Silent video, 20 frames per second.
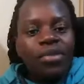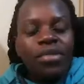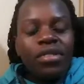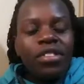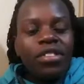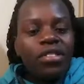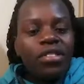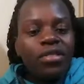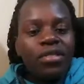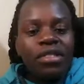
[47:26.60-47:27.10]

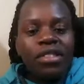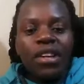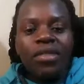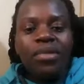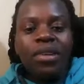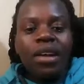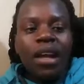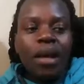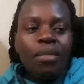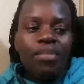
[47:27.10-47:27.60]
Children
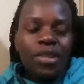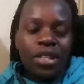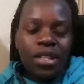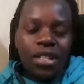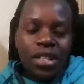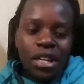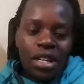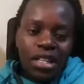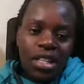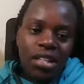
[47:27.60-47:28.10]
will
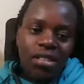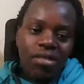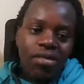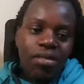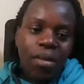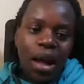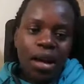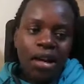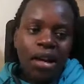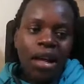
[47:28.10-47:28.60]
appreciate it.
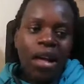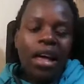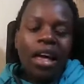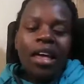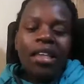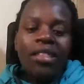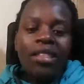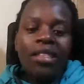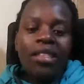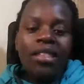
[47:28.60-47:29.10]
One,
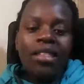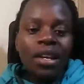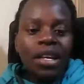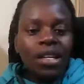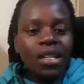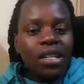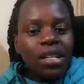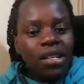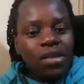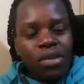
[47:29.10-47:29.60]
they will
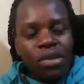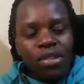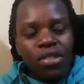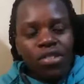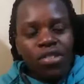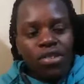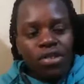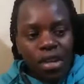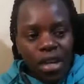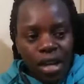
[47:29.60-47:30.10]
eat it with
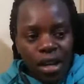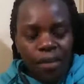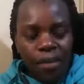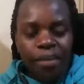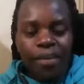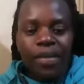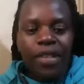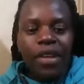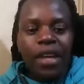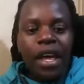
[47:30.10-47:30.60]
joy,
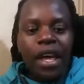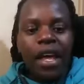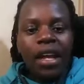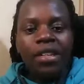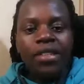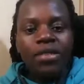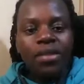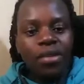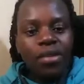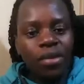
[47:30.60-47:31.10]
and
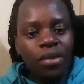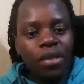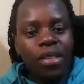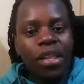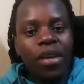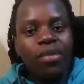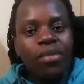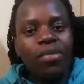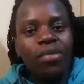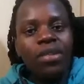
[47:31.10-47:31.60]
so
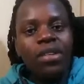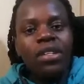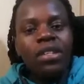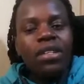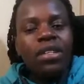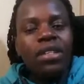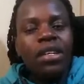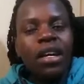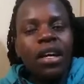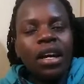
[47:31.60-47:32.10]
they won't
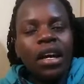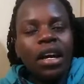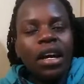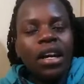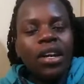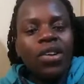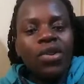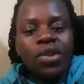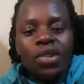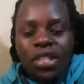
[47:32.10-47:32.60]

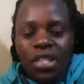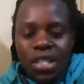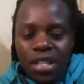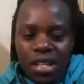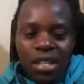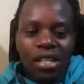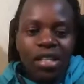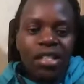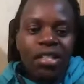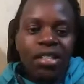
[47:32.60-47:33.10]

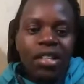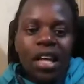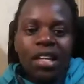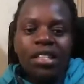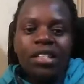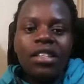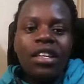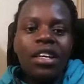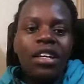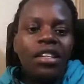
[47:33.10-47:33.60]
notice
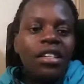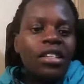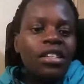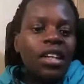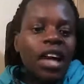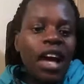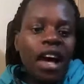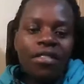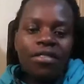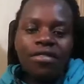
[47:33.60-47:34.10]
that they didn't
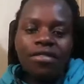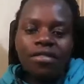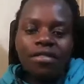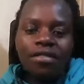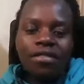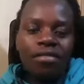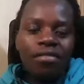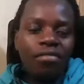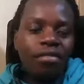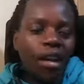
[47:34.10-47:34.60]
have
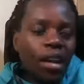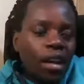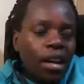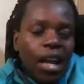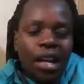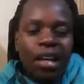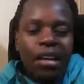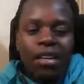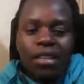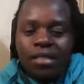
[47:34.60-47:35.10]

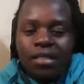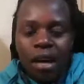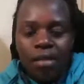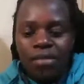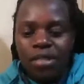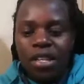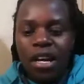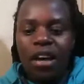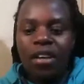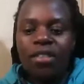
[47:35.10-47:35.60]
like
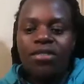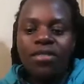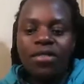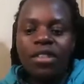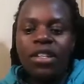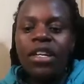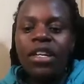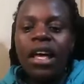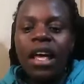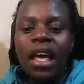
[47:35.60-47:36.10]
some junk
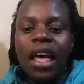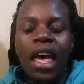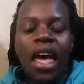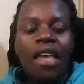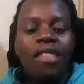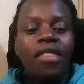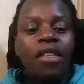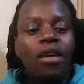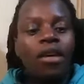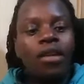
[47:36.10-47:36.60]
food,
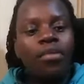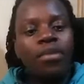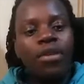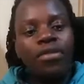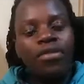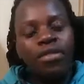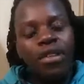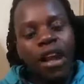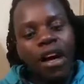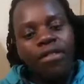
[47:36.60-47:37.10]
and they will be
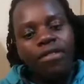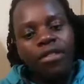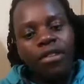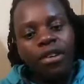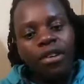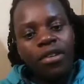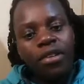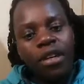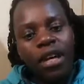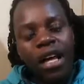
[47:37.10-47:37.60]
fuller for
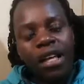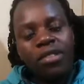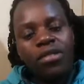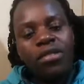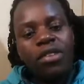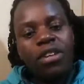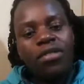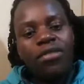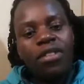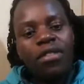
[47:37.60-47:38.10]
longer. So
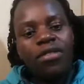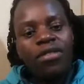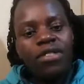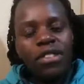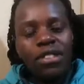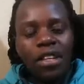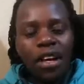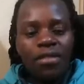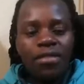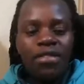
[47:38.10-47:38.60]
if you have
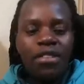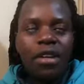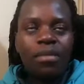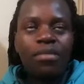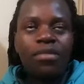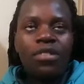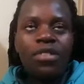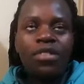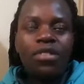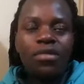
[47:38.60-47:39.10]
served your
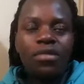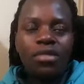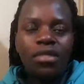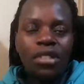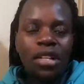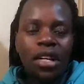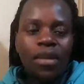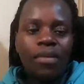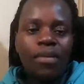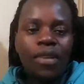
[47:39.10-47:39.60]

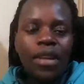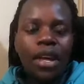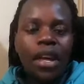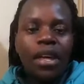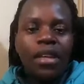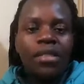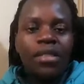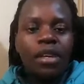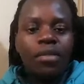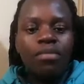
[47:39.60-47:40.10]
children,
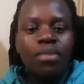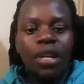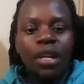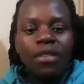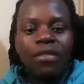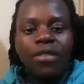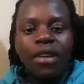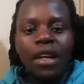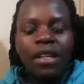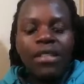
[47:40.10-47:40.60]
say,
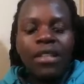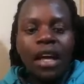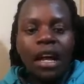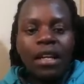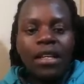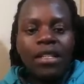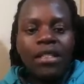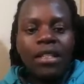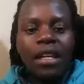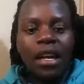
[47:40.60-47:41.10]
breakfast
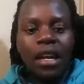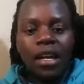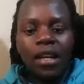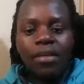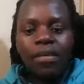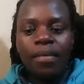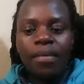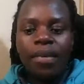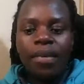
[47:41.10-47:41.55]
at 10,